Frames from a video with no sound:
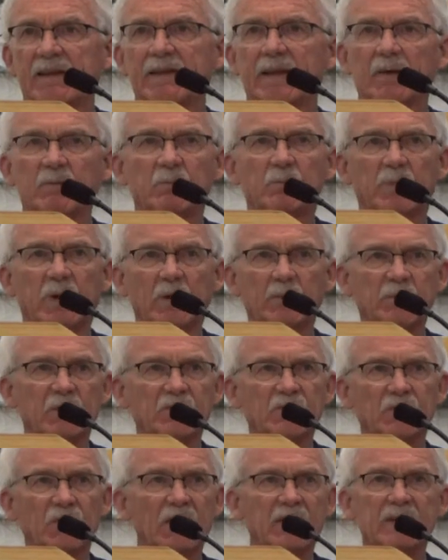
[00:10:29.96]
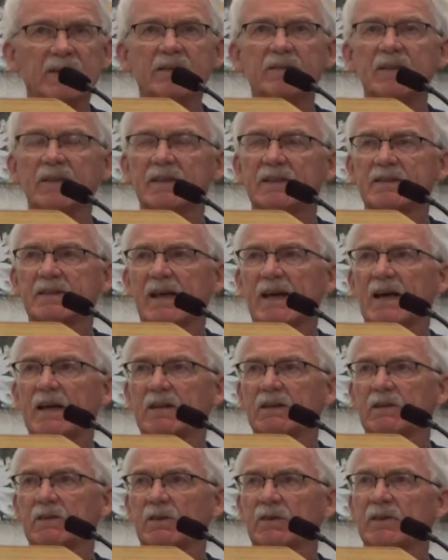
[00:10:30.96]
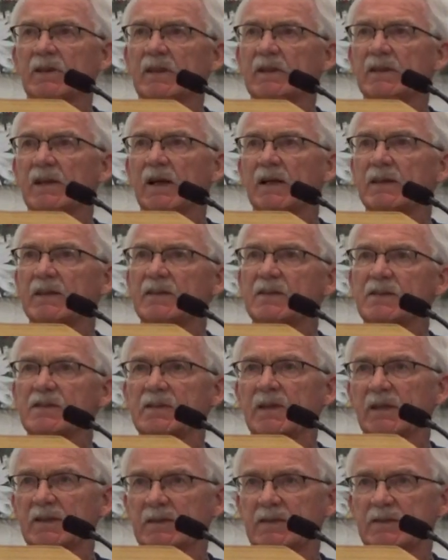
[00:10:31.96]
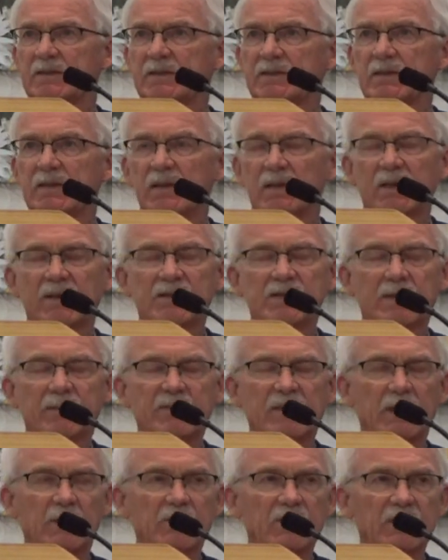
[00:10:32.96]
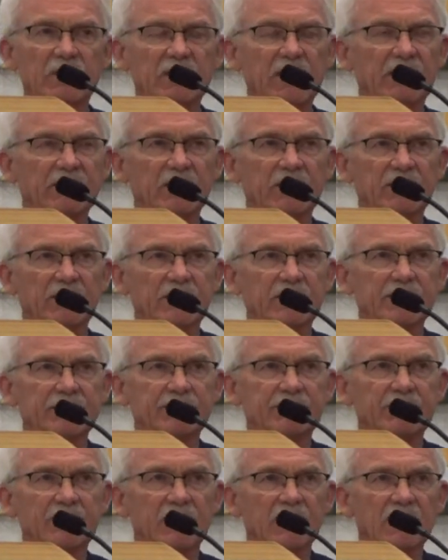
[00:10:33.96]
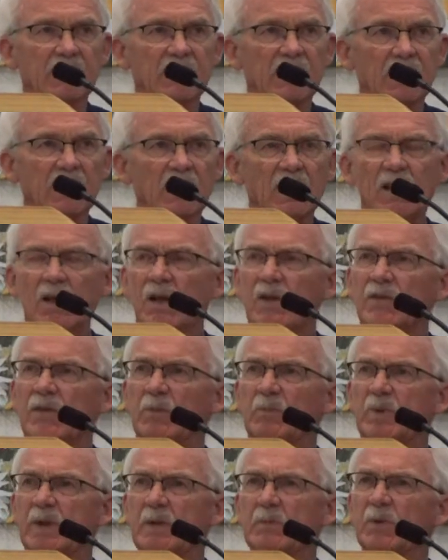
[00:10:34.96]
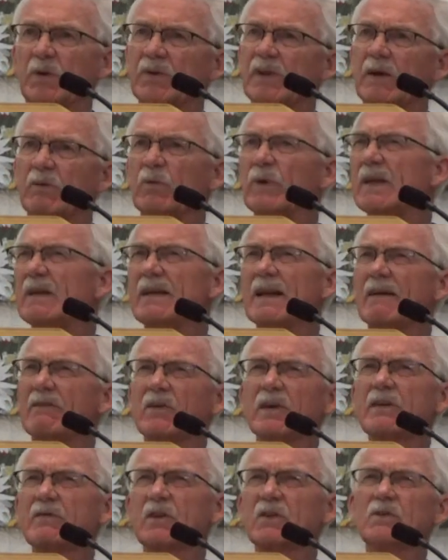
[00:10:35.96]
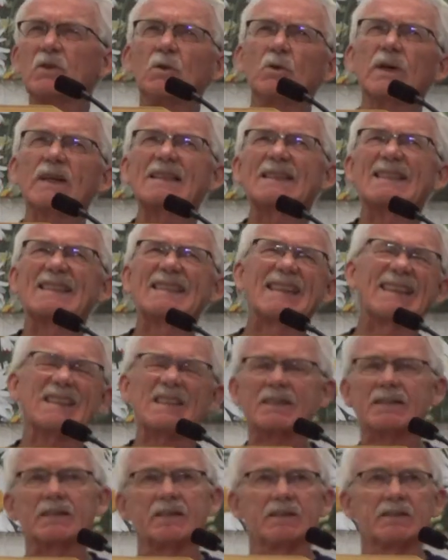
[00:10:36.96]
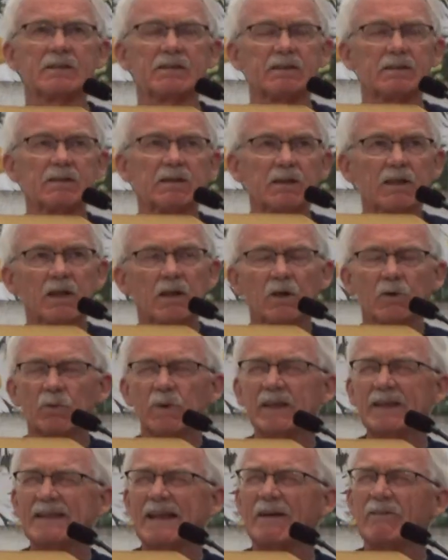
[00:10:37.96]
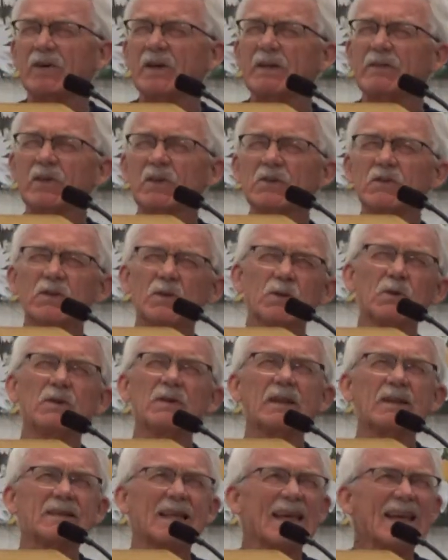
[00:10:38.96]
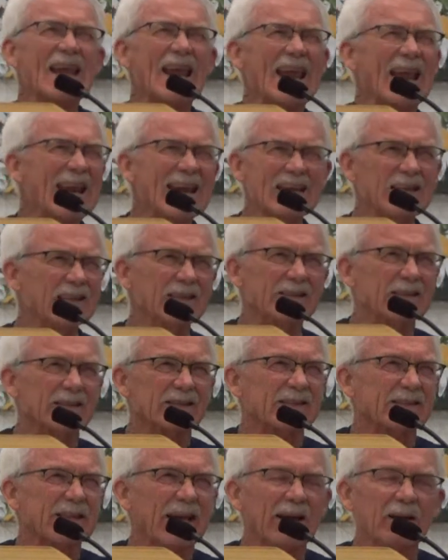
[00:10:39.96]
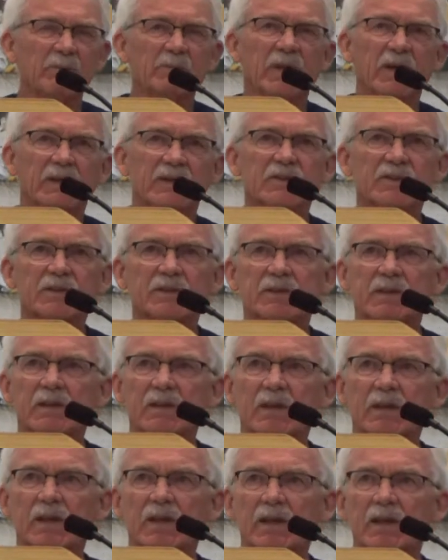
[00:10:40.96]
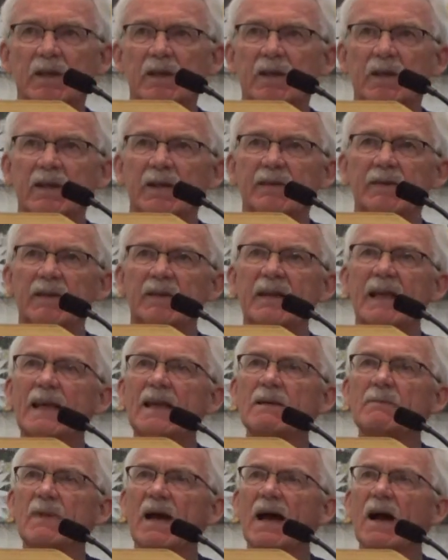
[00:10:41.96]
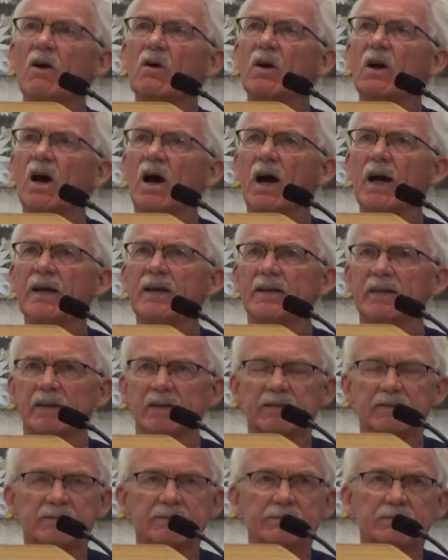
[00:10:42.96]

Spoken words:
that perpetrated the attack on the United States on September 11th. The people that we never even knew existed, we never even knew that they hated us that much. The name Al-Qaeda,